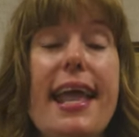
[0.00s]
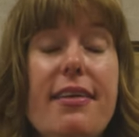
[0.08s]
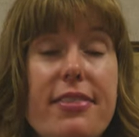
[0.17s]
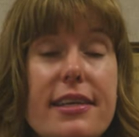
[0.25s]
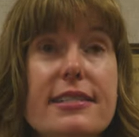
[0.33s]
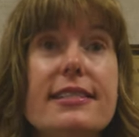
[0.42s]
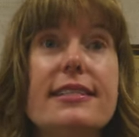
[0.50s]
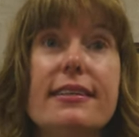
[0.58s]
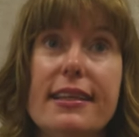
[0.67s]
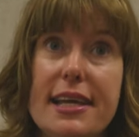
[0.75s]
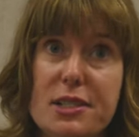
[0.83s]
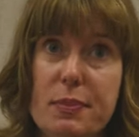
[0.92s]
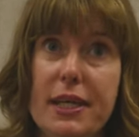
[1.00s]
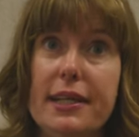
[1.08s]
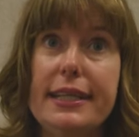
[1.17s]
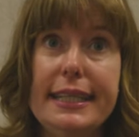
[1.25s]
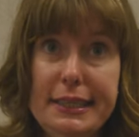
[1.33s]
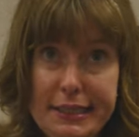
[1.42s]
atheist,
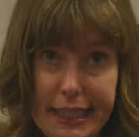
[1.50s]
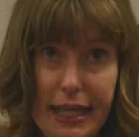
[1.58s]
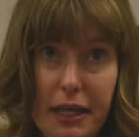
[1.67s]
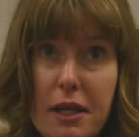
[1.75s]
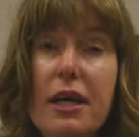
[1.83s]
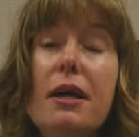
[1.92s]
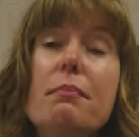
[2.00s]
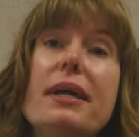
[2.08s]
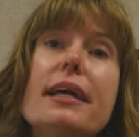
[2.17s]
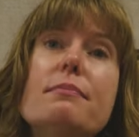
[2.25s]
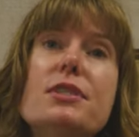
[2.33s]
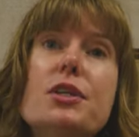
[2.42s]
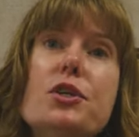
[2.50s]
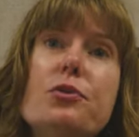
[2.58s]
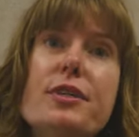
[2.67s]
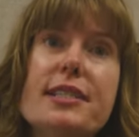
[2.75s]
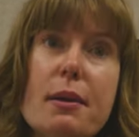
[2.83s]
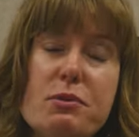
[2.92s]
lesbian Gilda becomes the
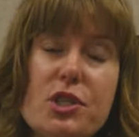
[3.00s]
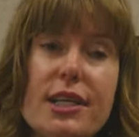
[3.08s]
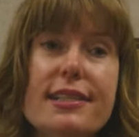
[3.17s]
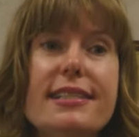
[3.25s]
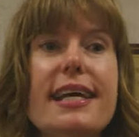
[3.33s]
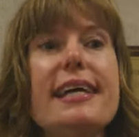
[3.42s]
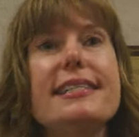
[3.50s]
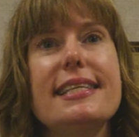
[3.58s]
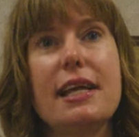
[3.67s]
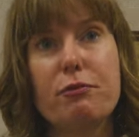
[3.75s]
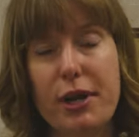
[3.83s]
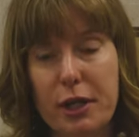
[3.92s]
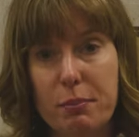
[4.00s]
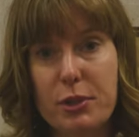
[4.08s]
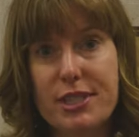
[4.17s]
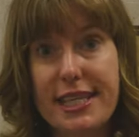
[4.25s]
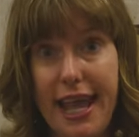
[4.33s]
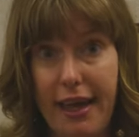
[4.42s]
new receptionist at St.
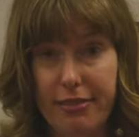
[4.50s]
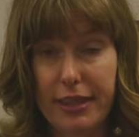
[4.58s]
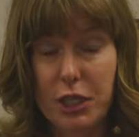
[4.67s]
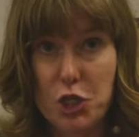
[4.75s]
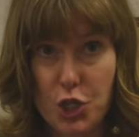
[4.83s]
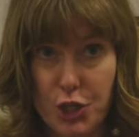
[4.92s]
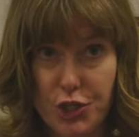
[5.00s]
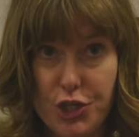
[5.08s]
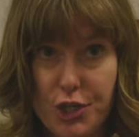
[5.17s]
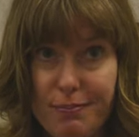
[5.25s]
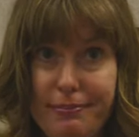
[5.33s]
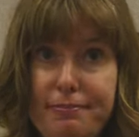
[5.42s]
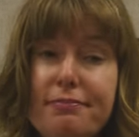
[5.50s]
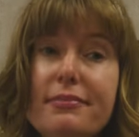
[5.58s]
Rigobert's Catholic Church.